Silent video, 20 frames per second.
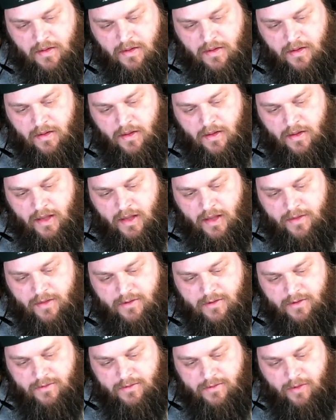And these are
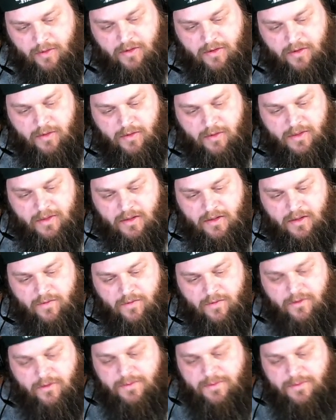both going to be to the first
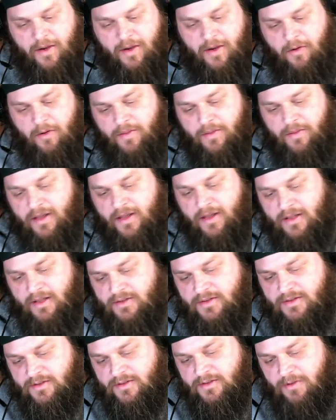power because the
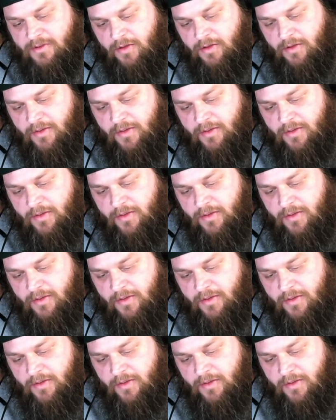stoichiometric